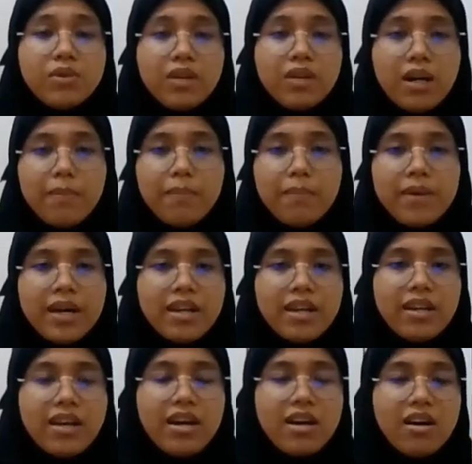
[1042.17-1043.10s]

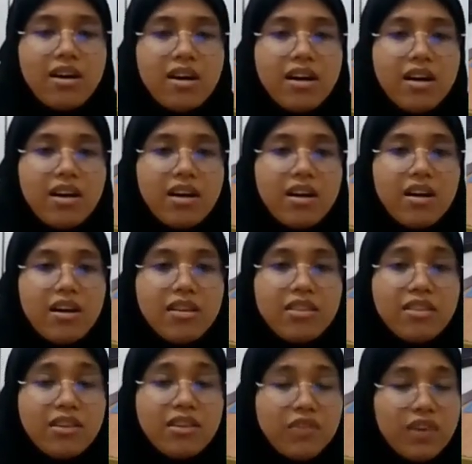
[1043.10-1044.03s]
carpet
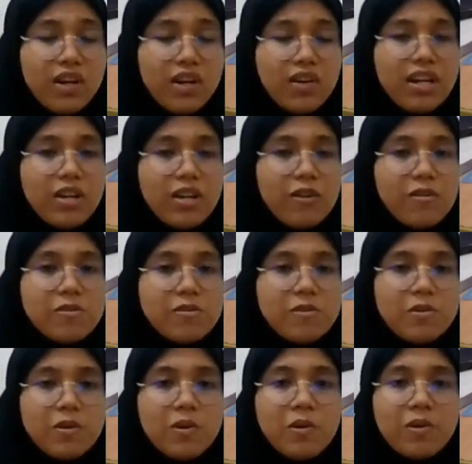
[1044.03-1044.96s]
on the ground, and
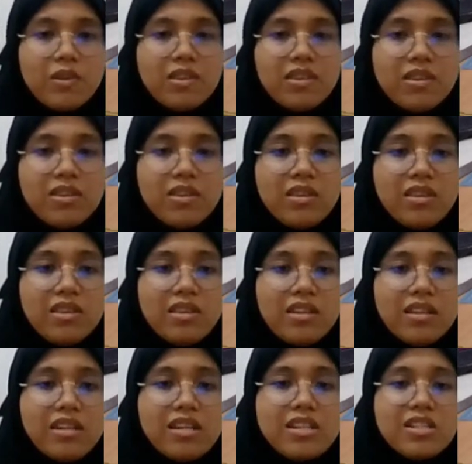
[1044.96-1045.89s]
also
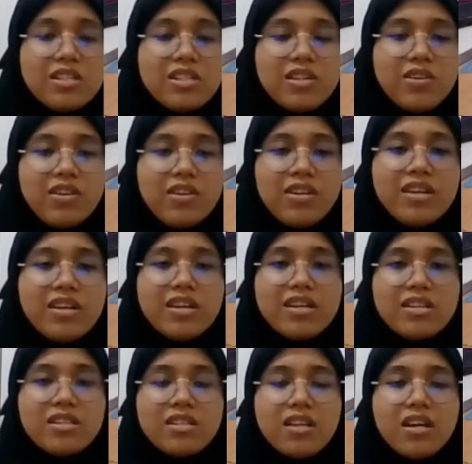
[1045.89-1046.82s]
the interior
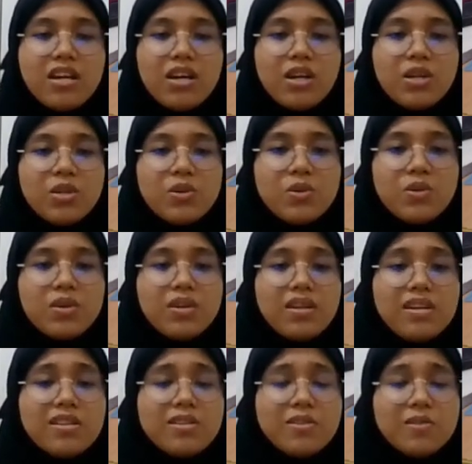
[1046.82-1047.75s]
is
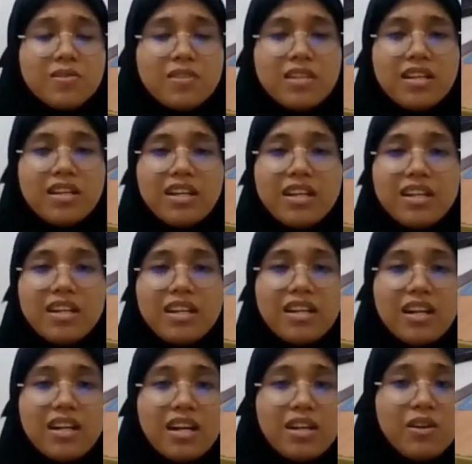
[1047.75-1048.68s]
using a
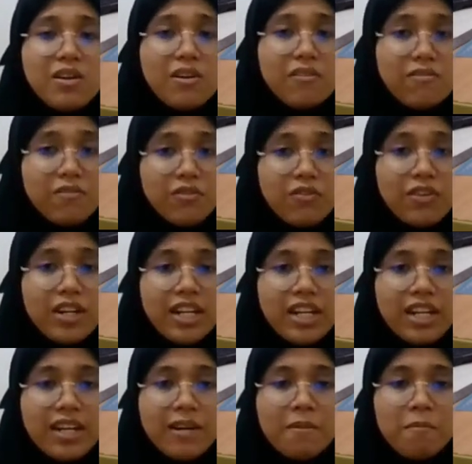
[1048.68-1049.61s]
color of
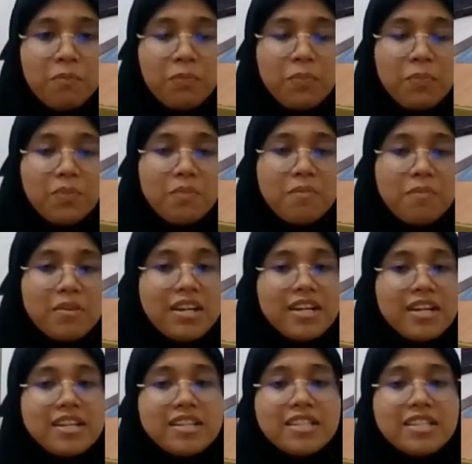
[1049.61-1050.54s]
green
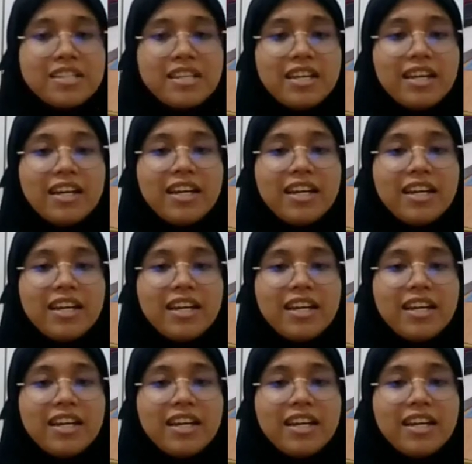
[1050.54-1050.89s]
because